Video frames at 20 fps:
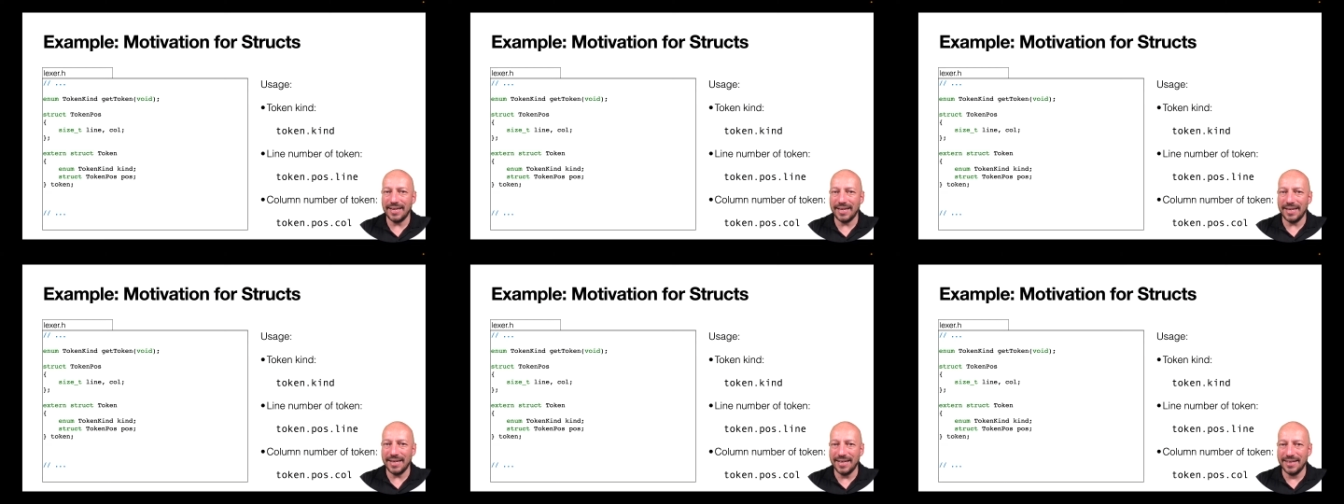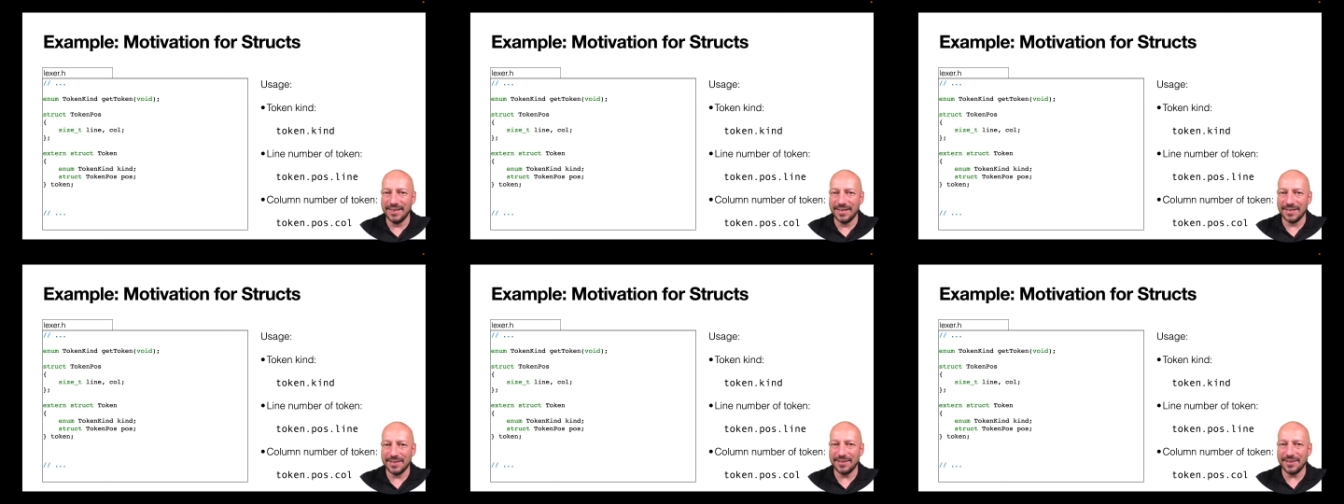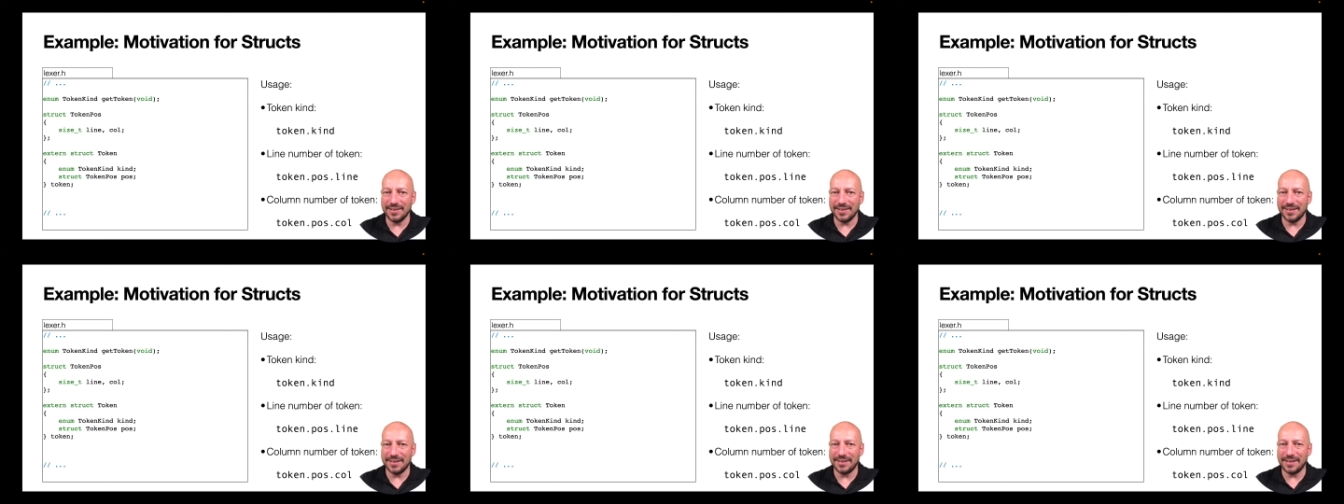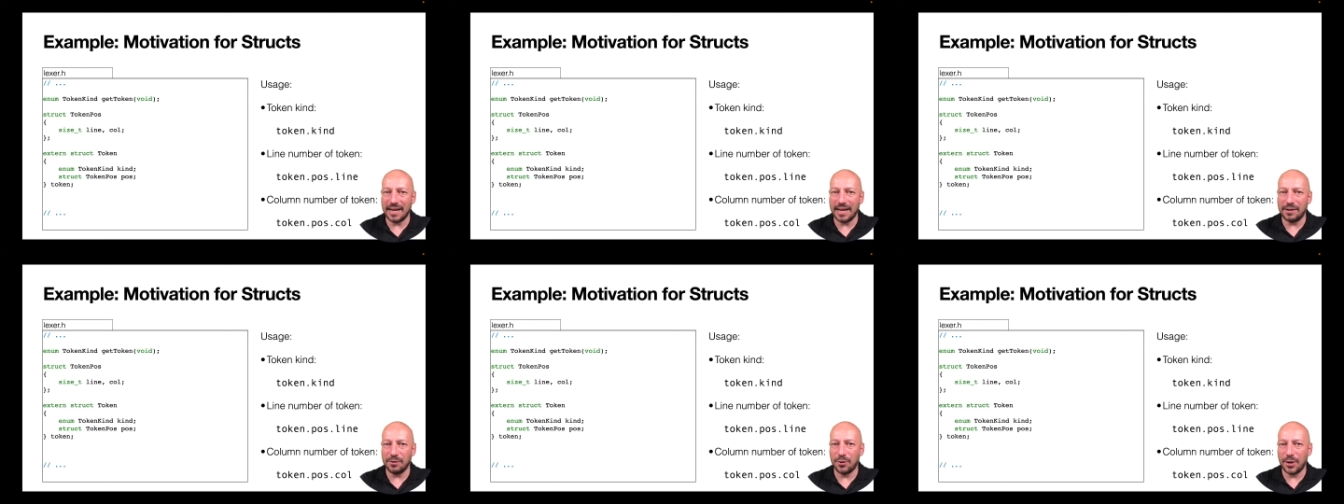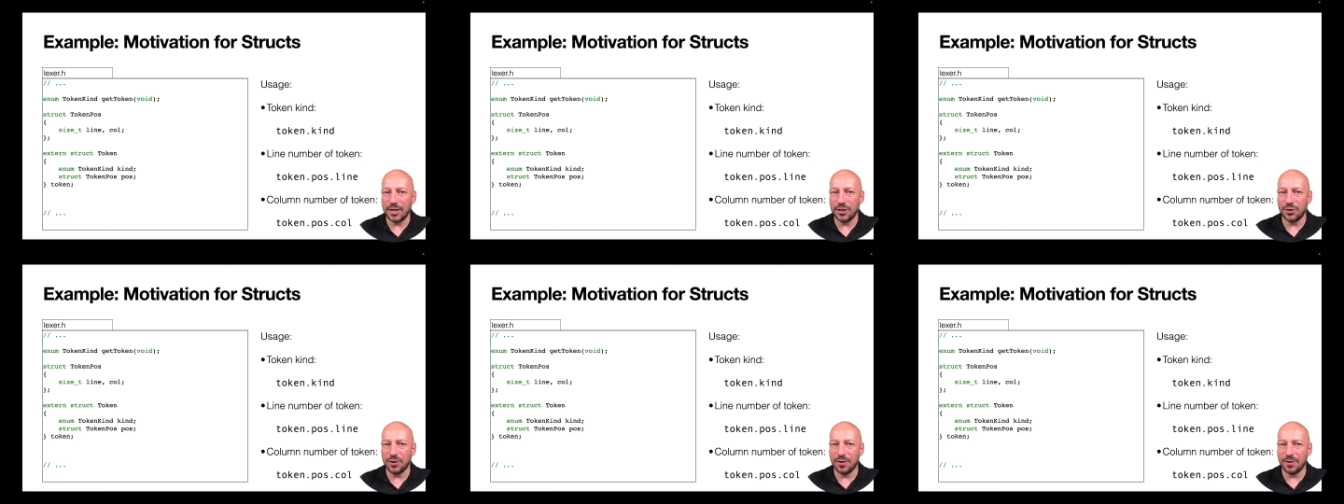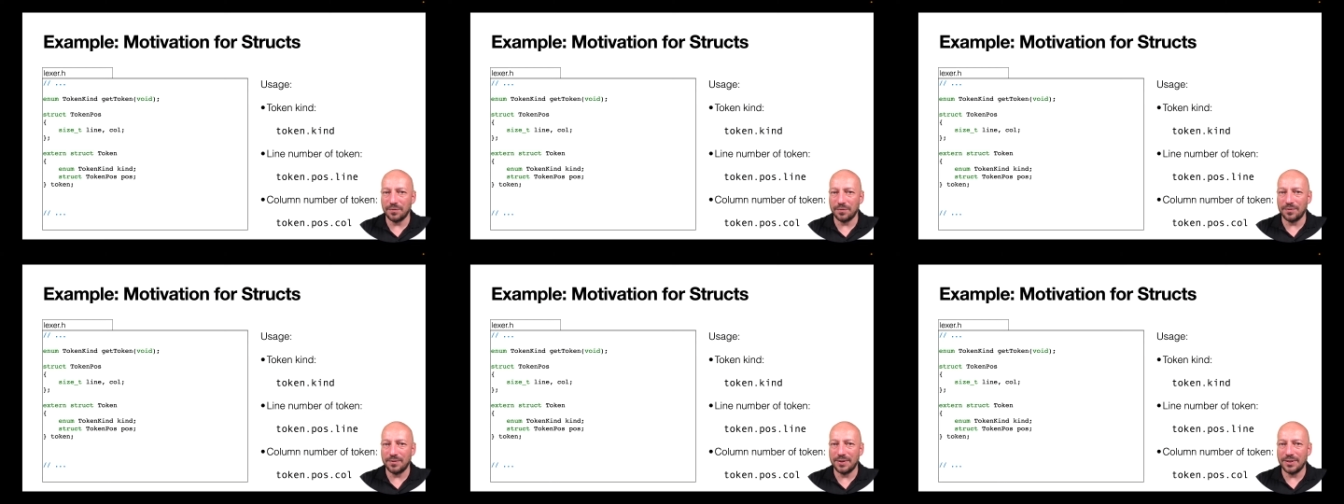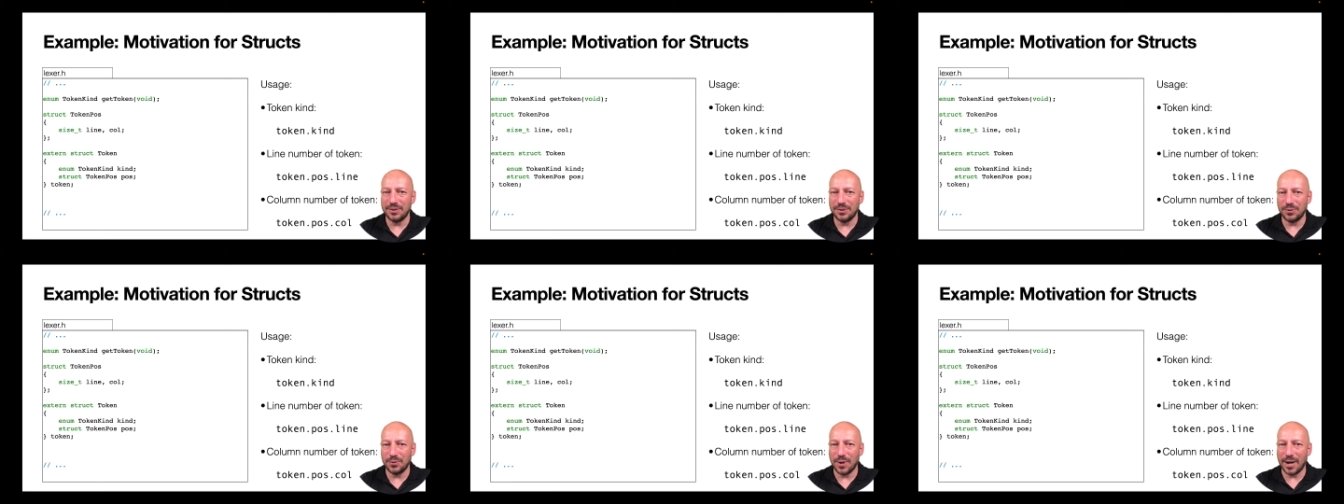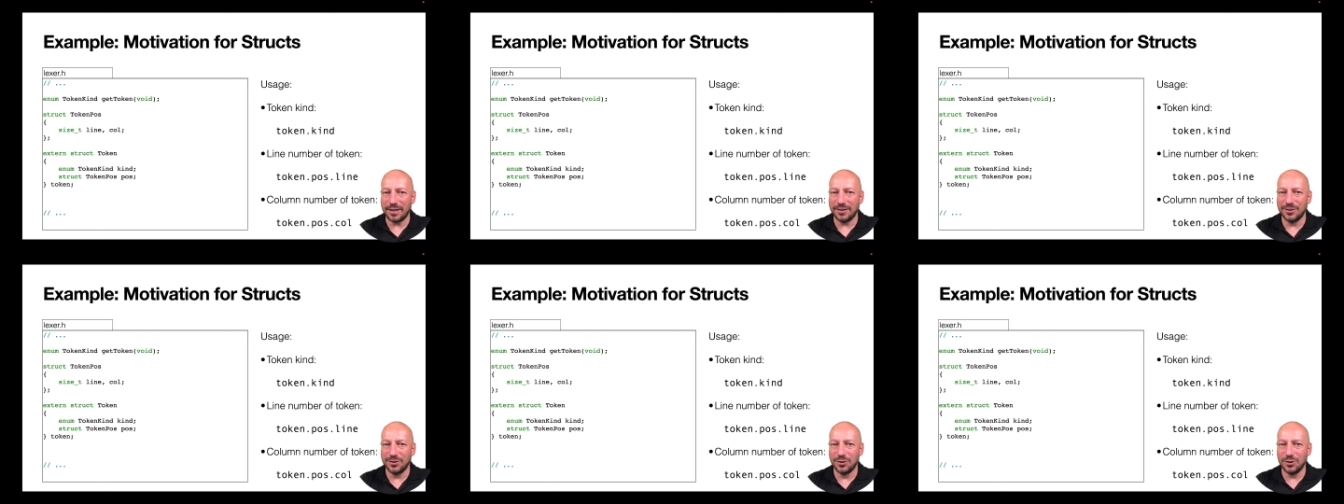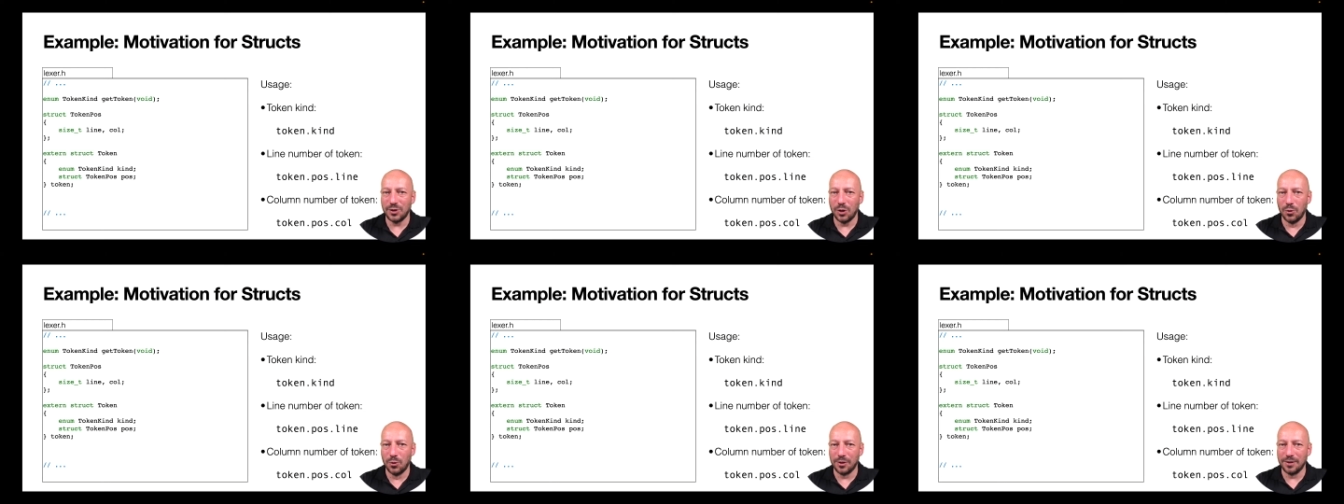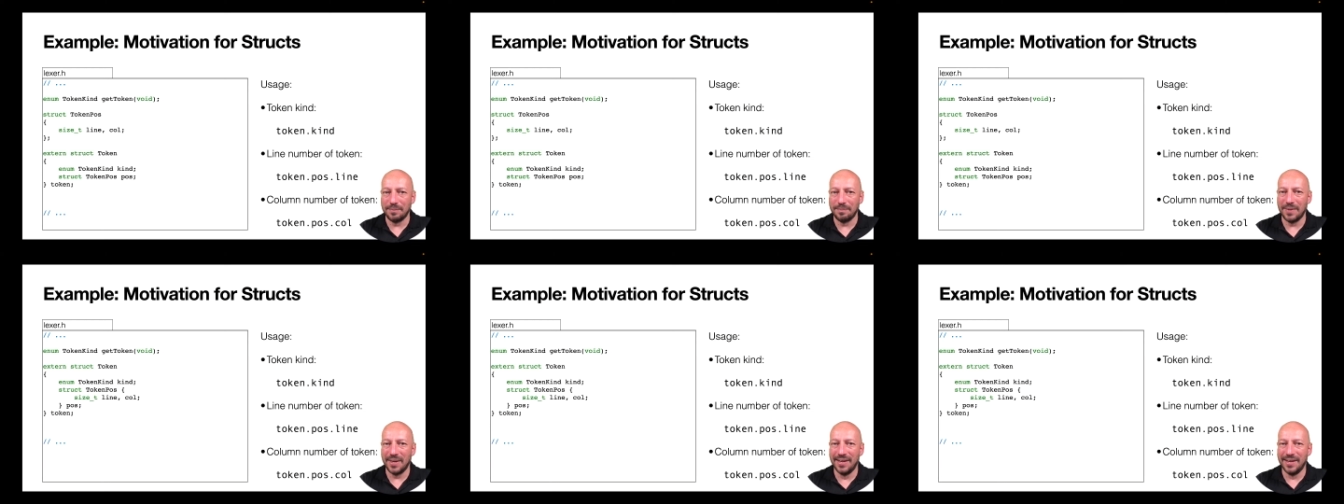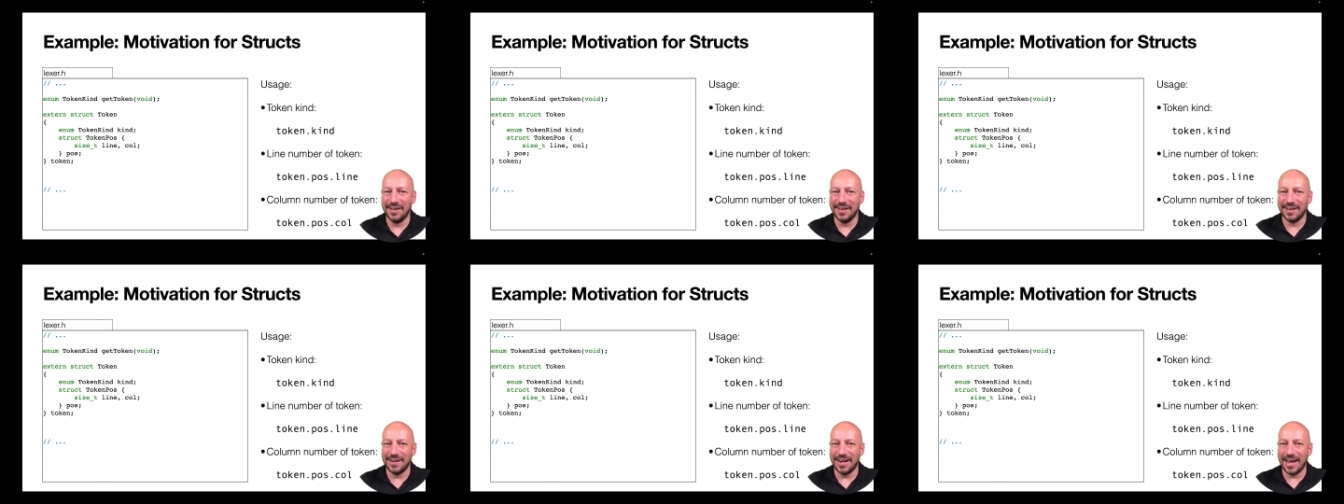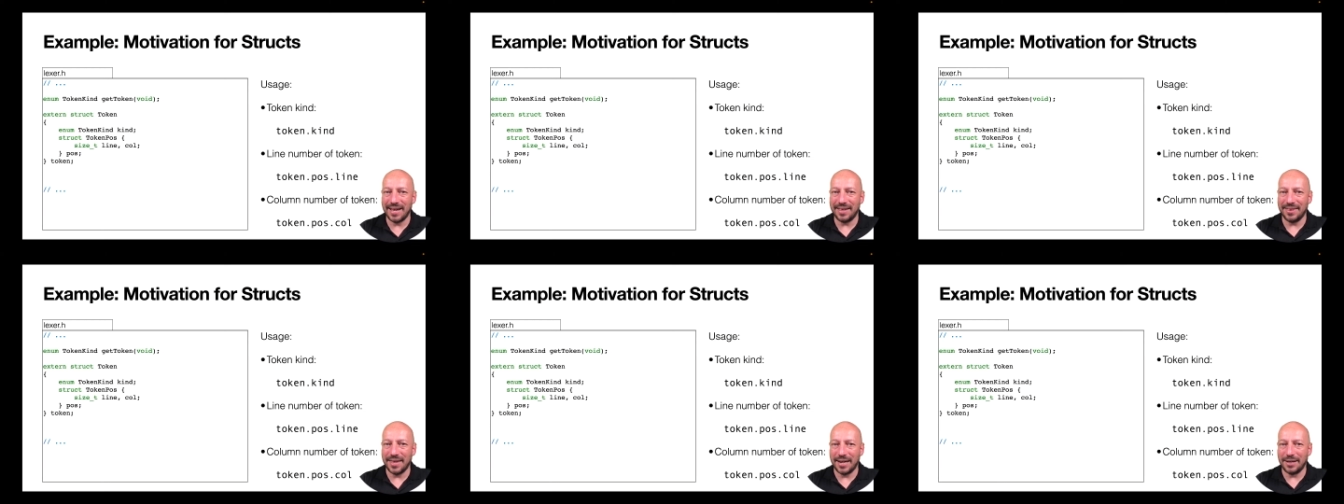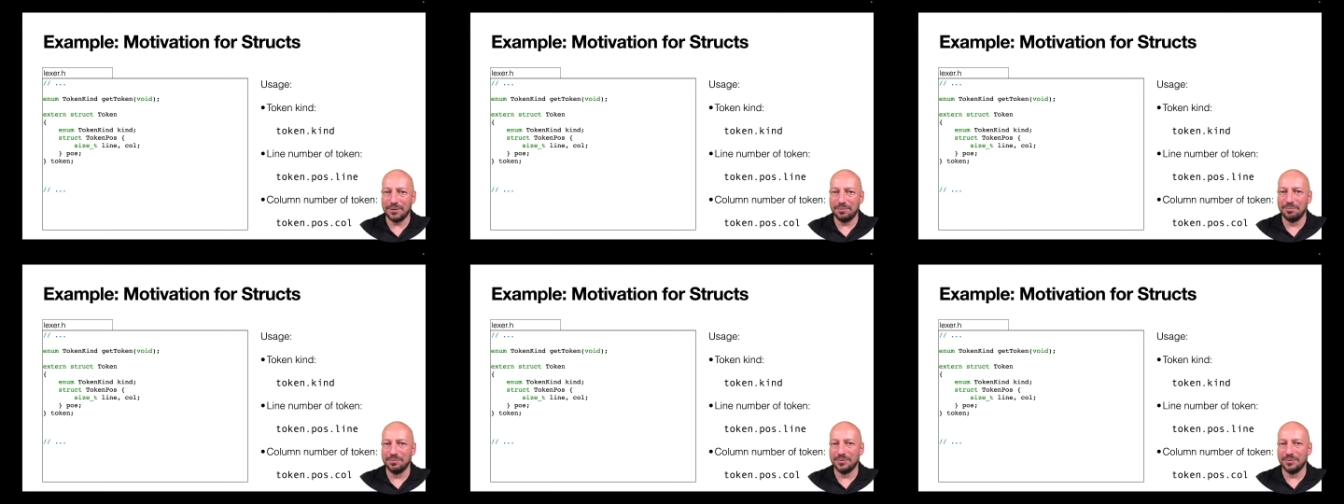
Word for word: in this uh, declaration of struct token like that.